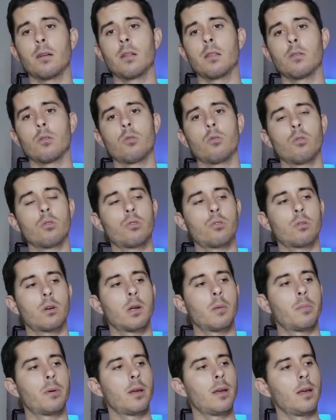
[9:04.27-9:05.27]
on the whole
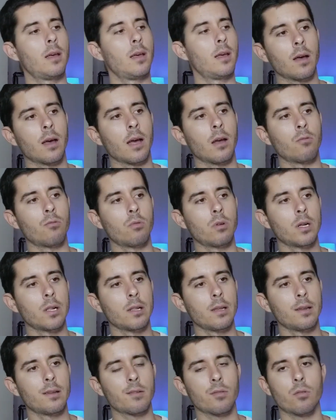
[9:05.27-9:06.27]
trip. I
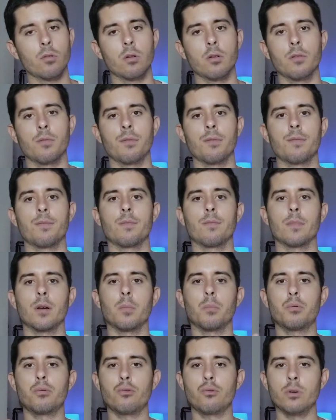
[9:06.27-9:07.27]
really sort of
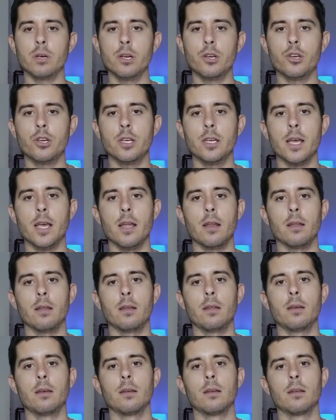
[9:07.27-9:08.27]
appreciated
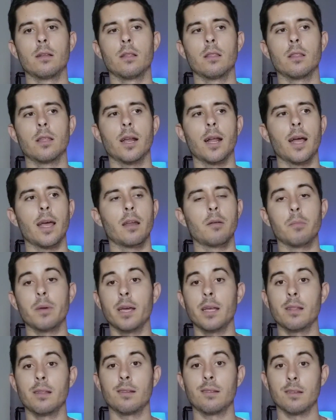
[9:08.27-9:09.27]
that I had
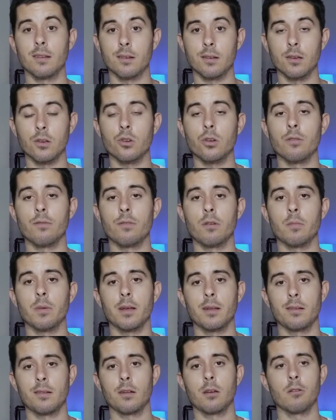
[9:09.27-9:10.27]
made this decision for
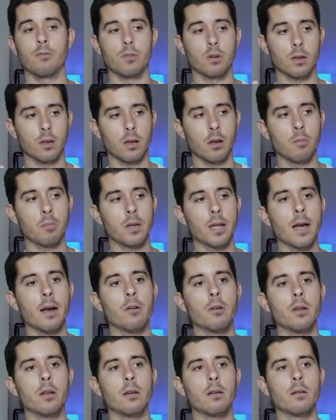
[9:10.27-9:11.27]
myself to come
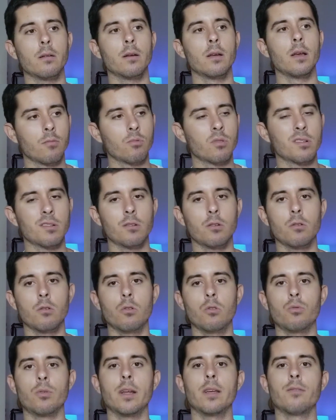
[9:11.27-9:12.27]
down here. I was
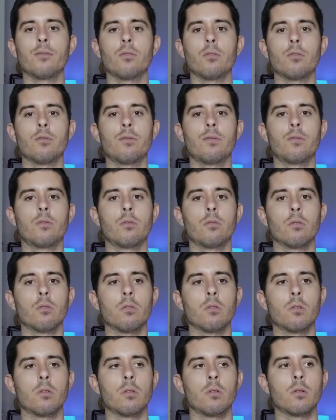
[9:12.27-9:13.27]
grateful
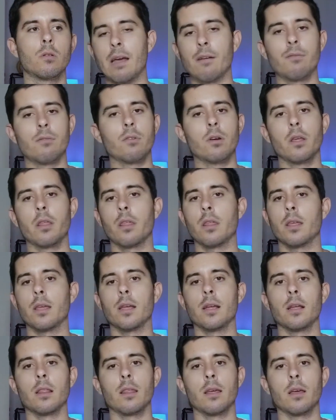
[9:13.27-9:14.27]
for
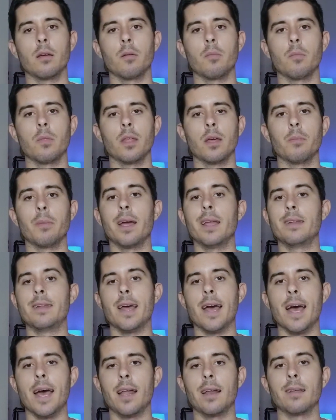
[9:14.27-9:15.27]
everything that my
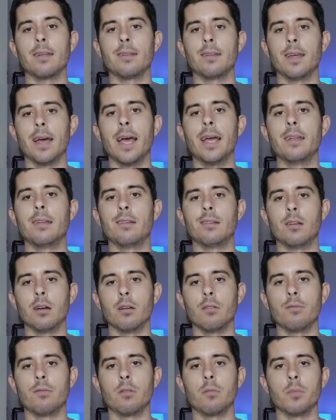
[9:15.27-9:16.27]
dad has
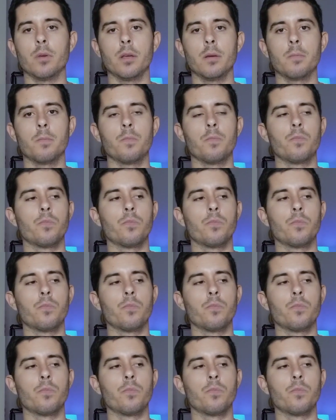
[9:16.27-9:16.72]
done for me,